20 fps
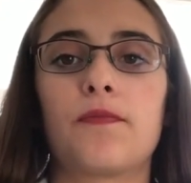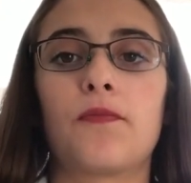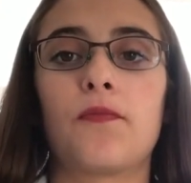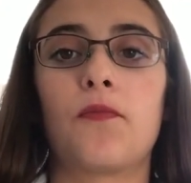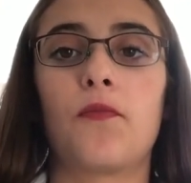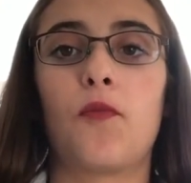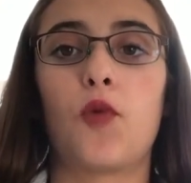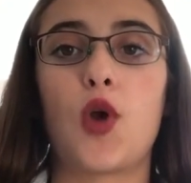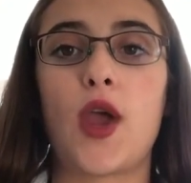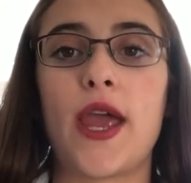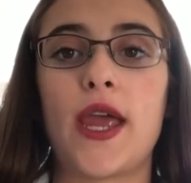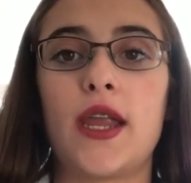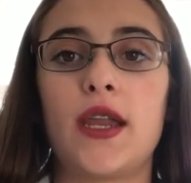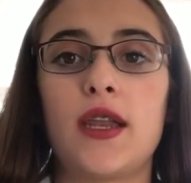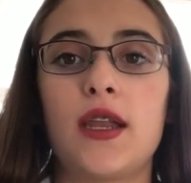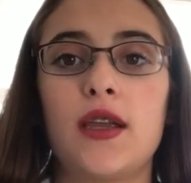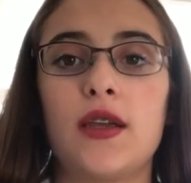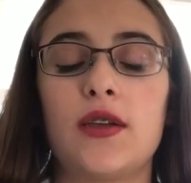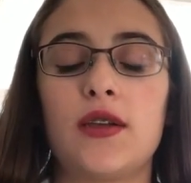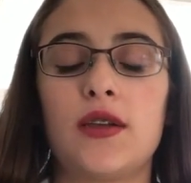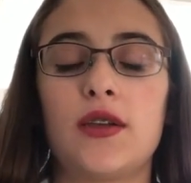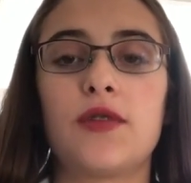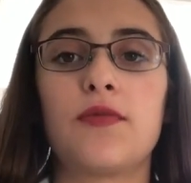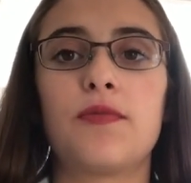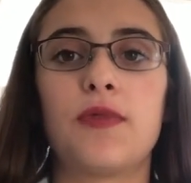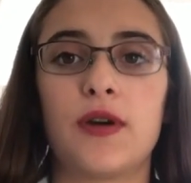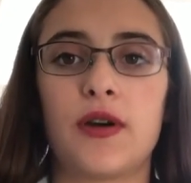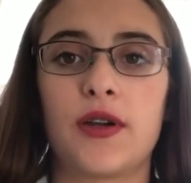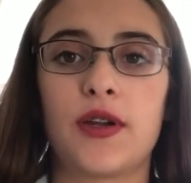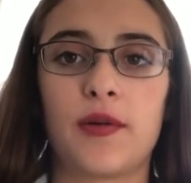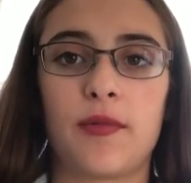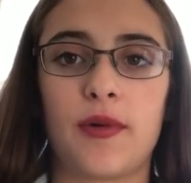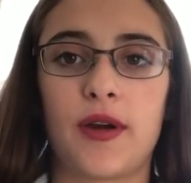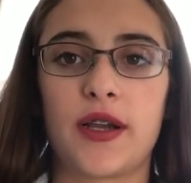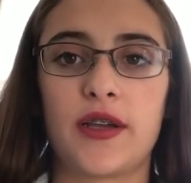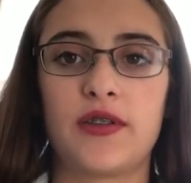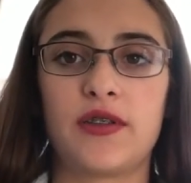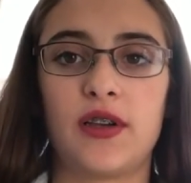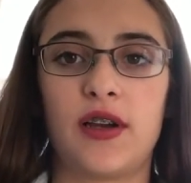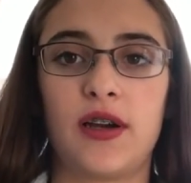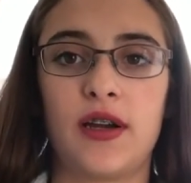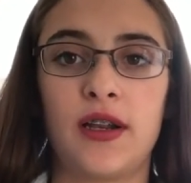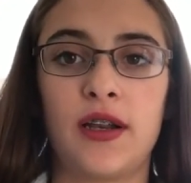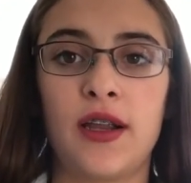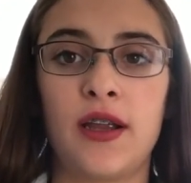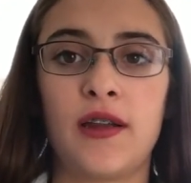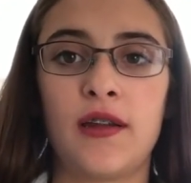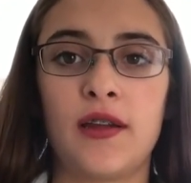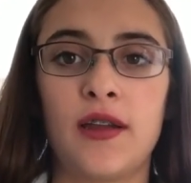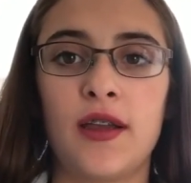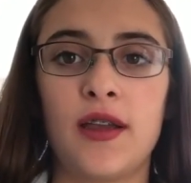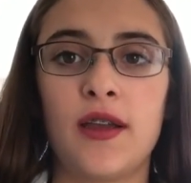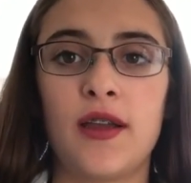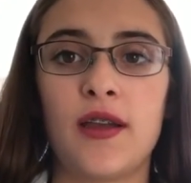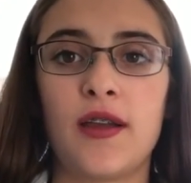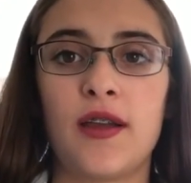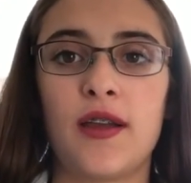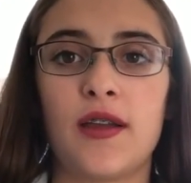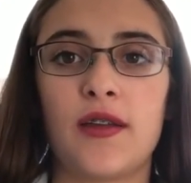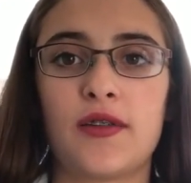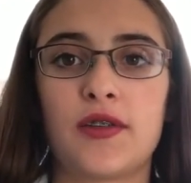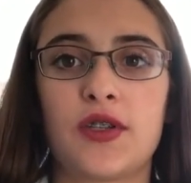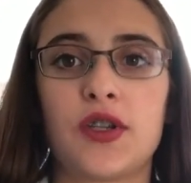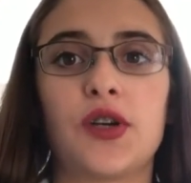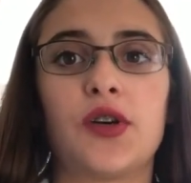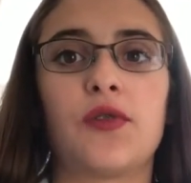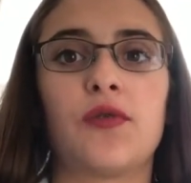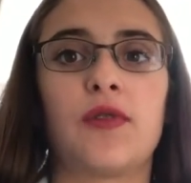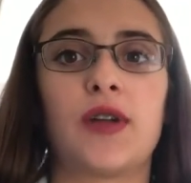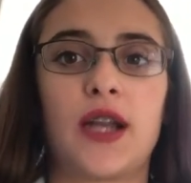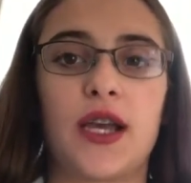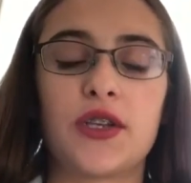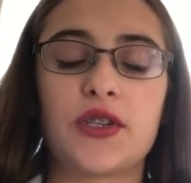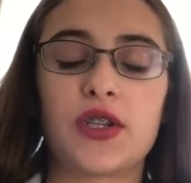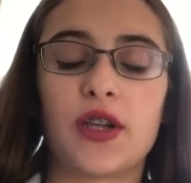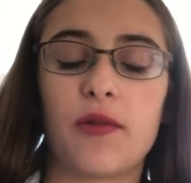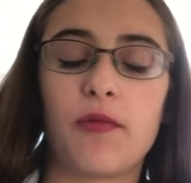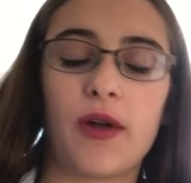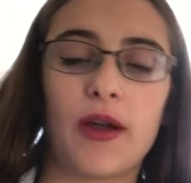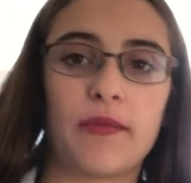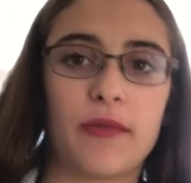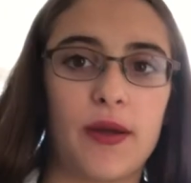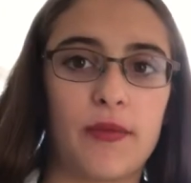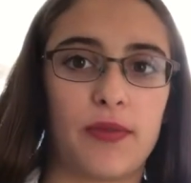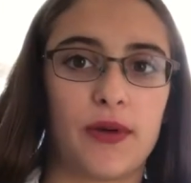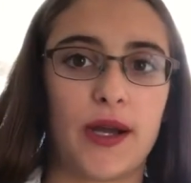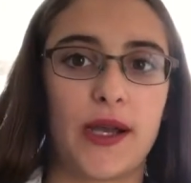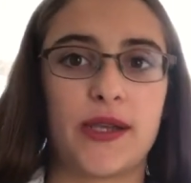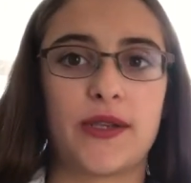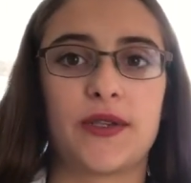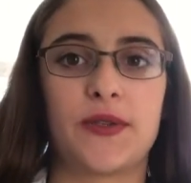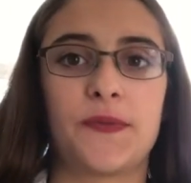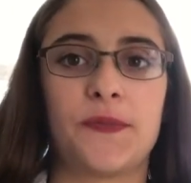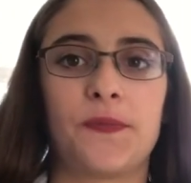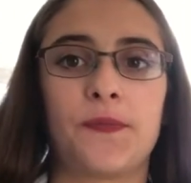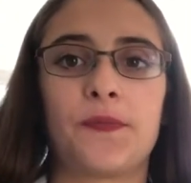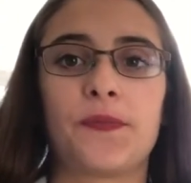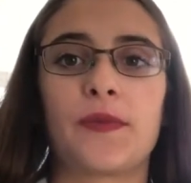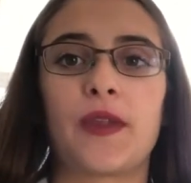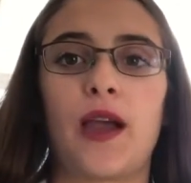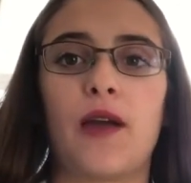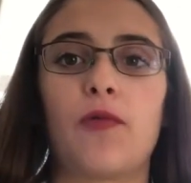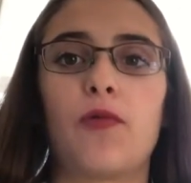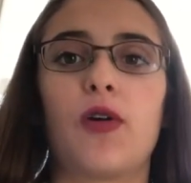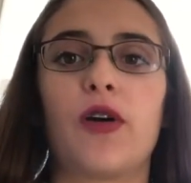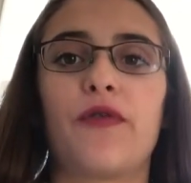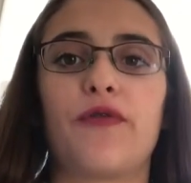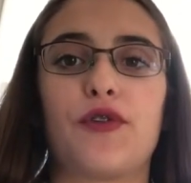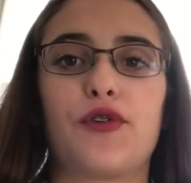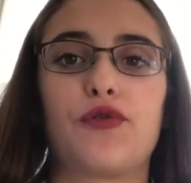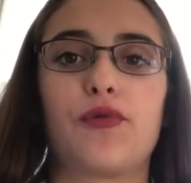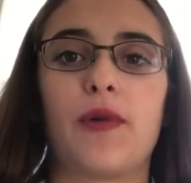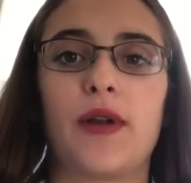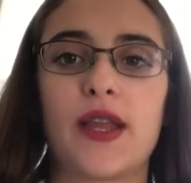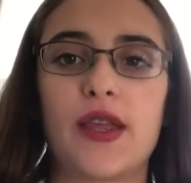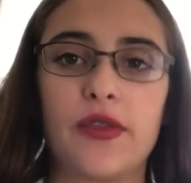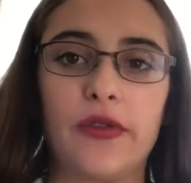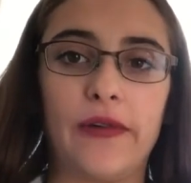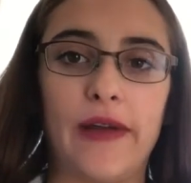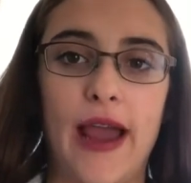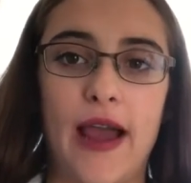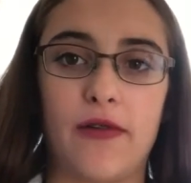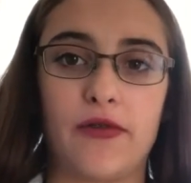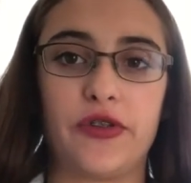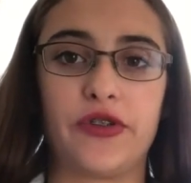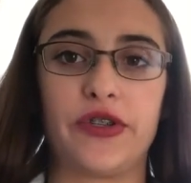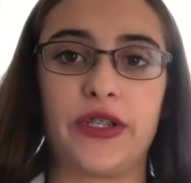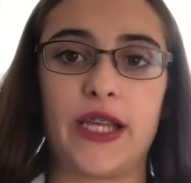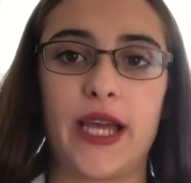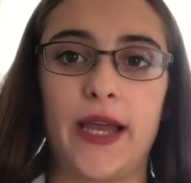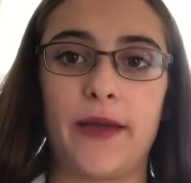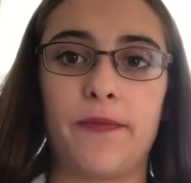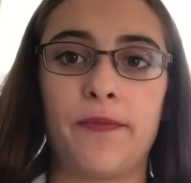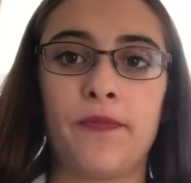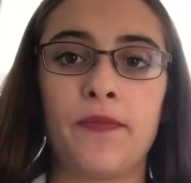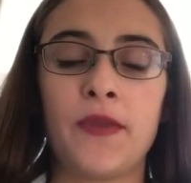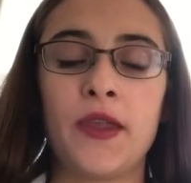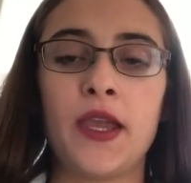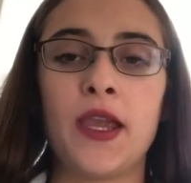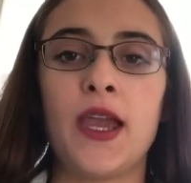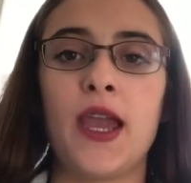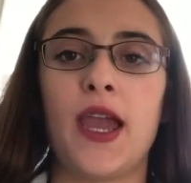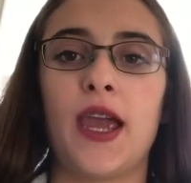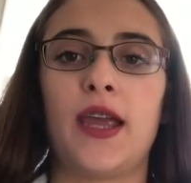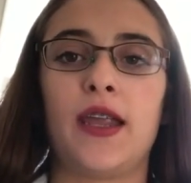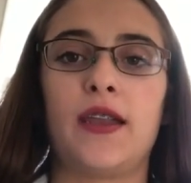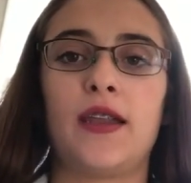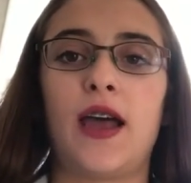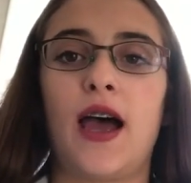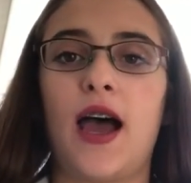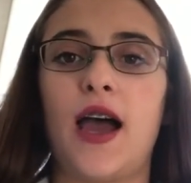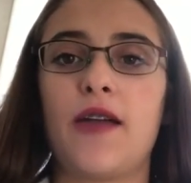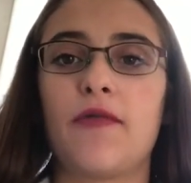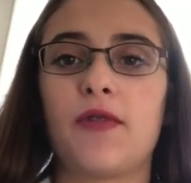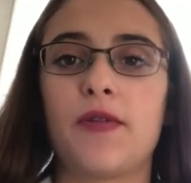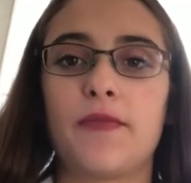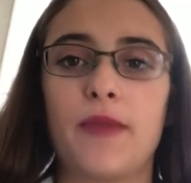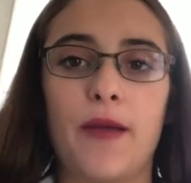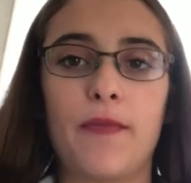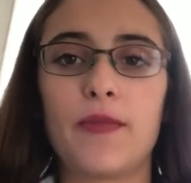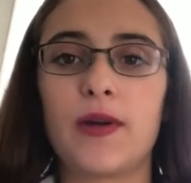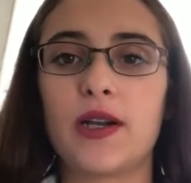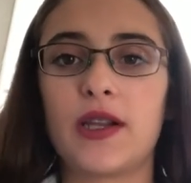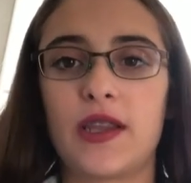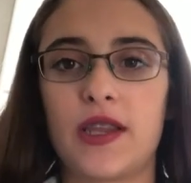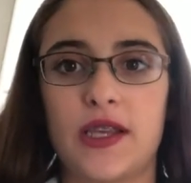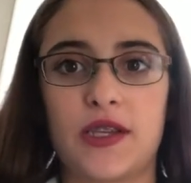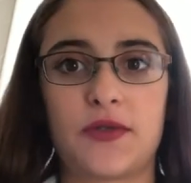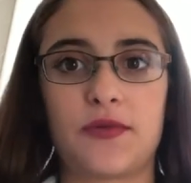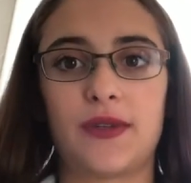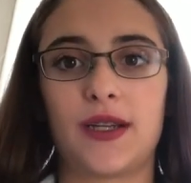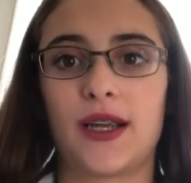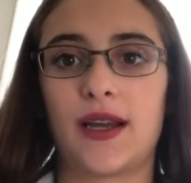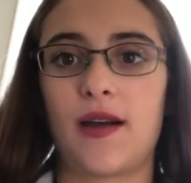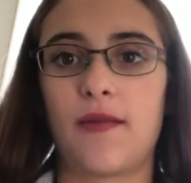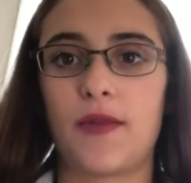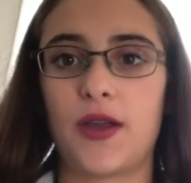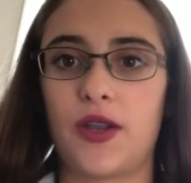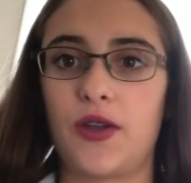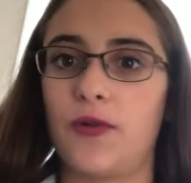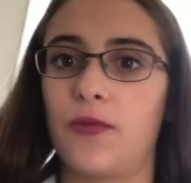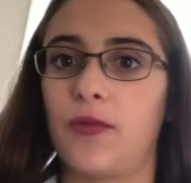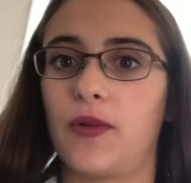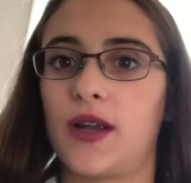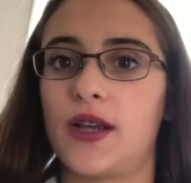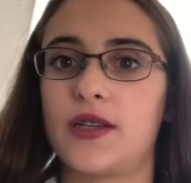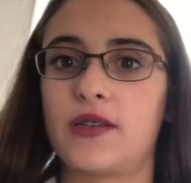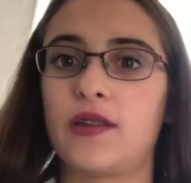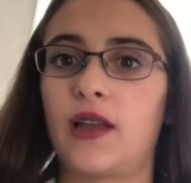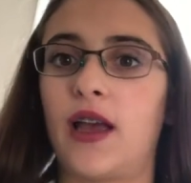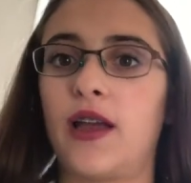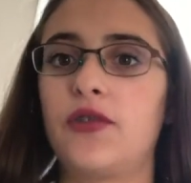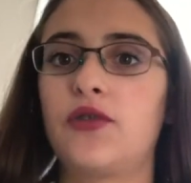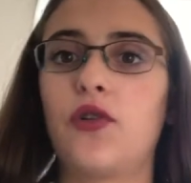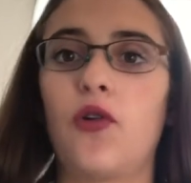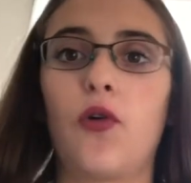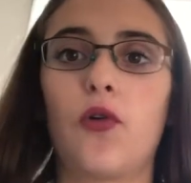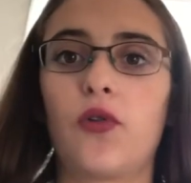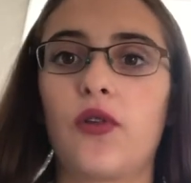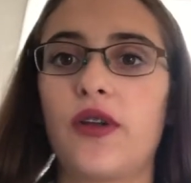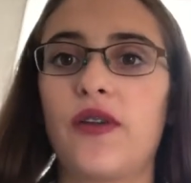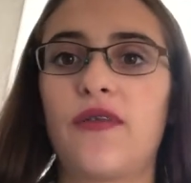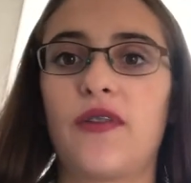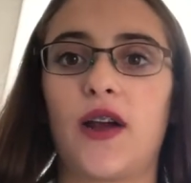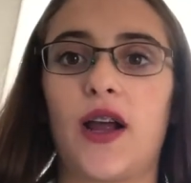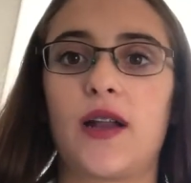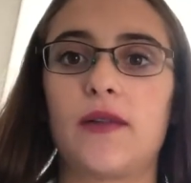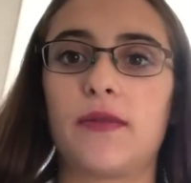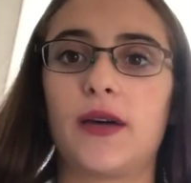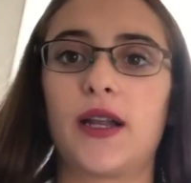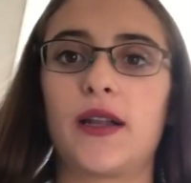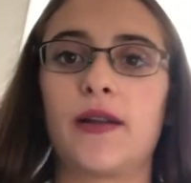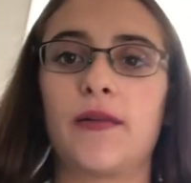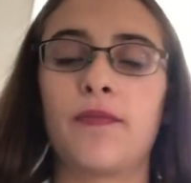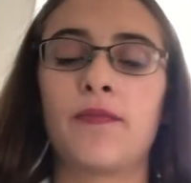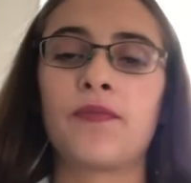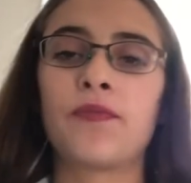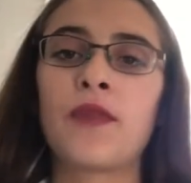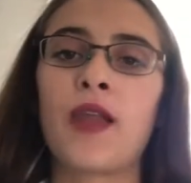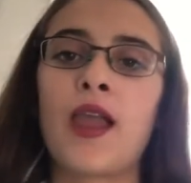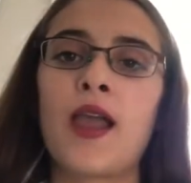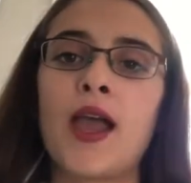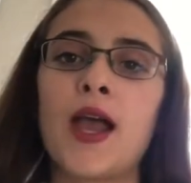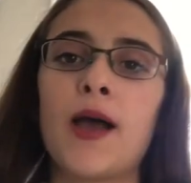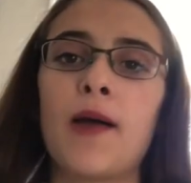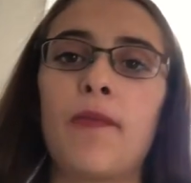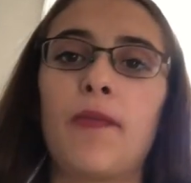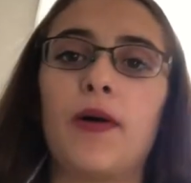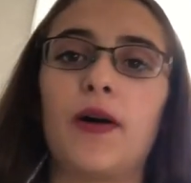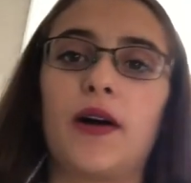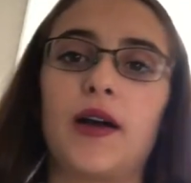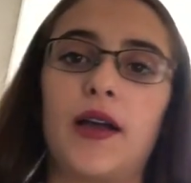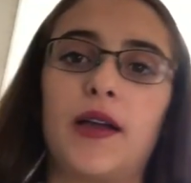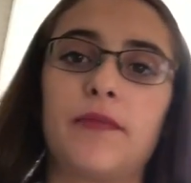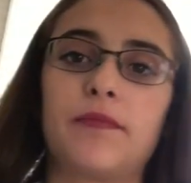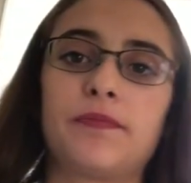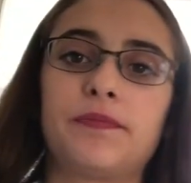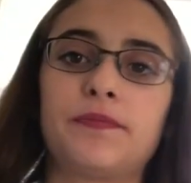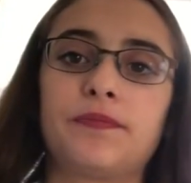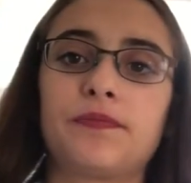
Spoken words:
When you put your brace on, so when I started wearing my brace, I wore it for 23 hours a day. And I remembered this when I got my new brace. I totally forgot about it. But